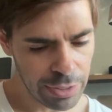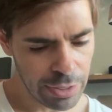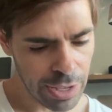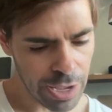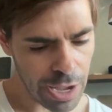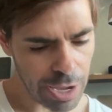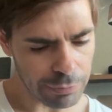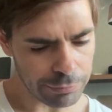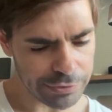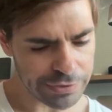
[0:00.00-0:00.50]

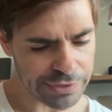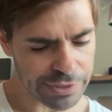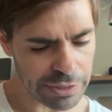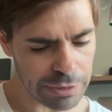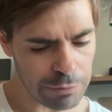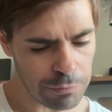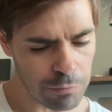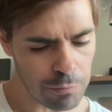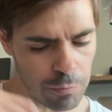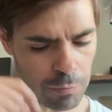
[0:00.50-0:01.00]
I would say,
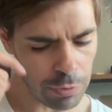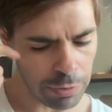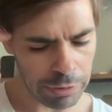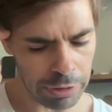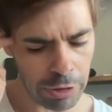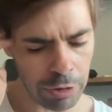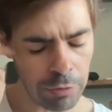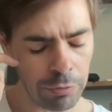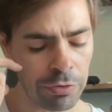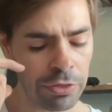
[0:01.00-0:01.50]

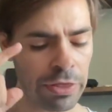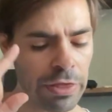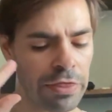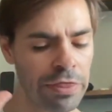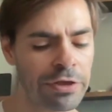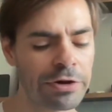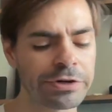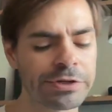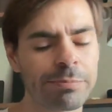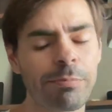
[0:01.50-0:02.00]
well,
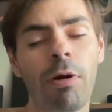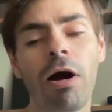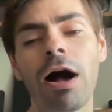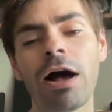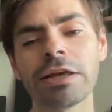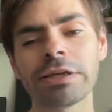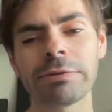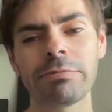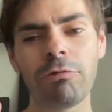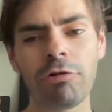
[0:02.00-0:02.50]
there's
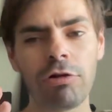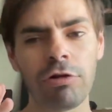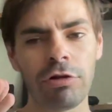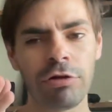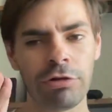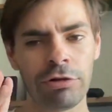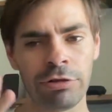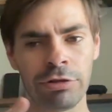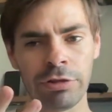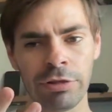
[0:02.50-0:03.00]

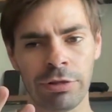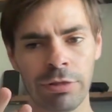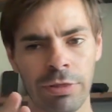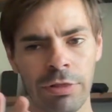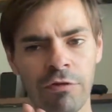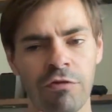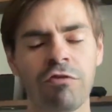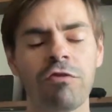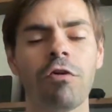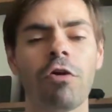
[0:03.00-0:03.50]
possible
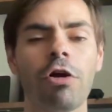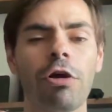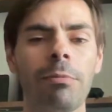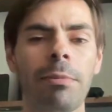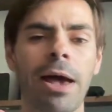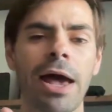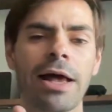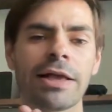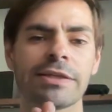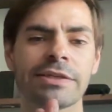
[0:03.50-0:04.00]

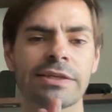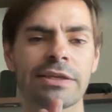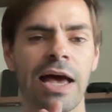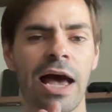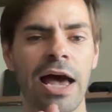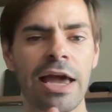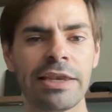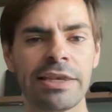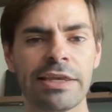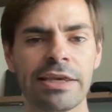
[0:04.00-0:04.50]
formats,
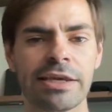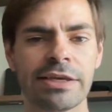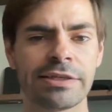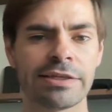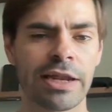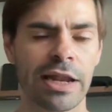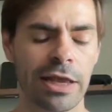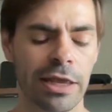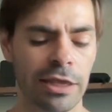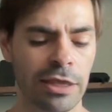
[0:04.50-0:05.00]
ideas
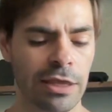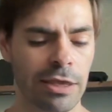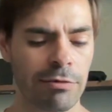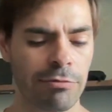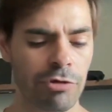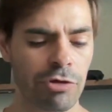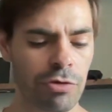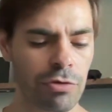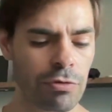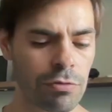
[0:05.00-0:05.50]
that I can give
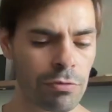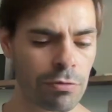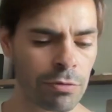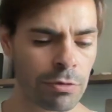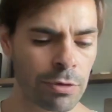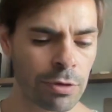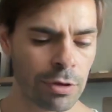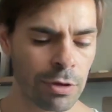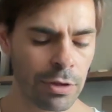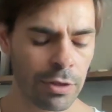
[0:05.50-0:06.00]
you
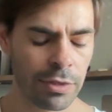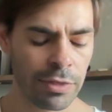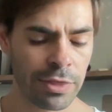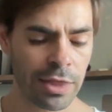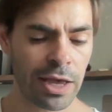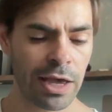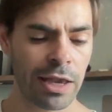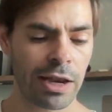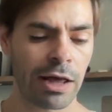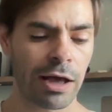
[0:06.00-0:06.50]

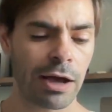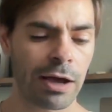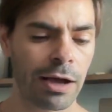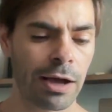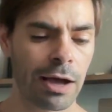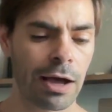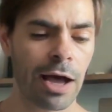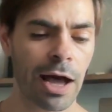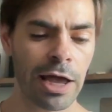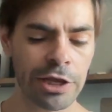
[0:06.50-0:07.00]
that
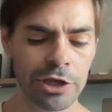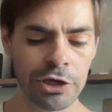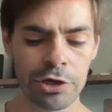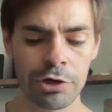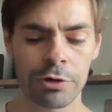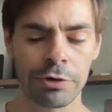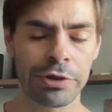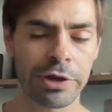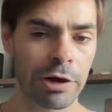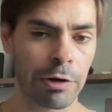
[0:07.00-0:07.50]
I
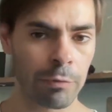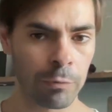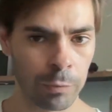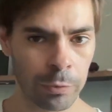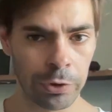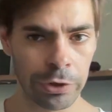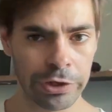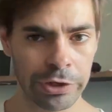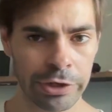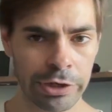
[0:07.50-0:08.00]
know that are
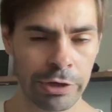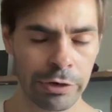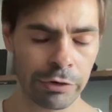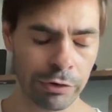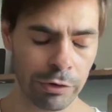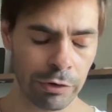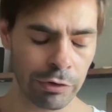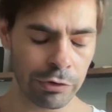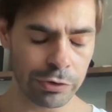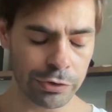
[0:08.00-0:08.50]
working on
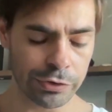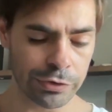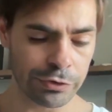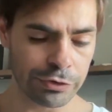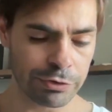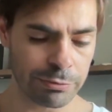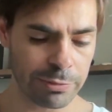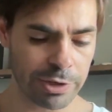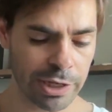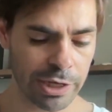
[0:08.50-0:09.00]
other
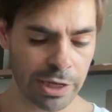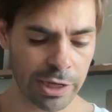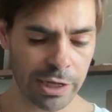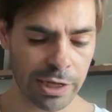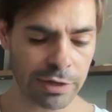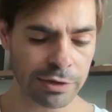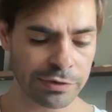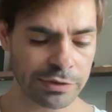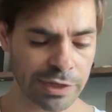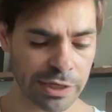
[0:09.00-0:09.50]
social media
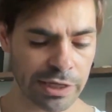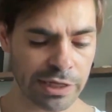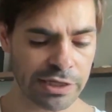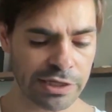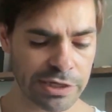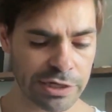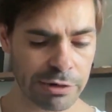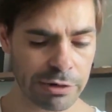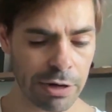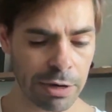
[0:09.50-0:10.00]
accounts like
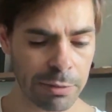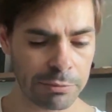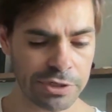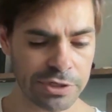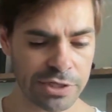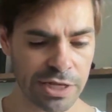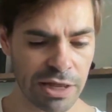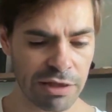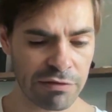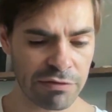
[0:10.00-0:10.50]
Instagram and
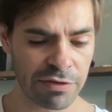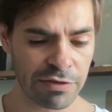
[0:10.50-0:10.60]
stuff.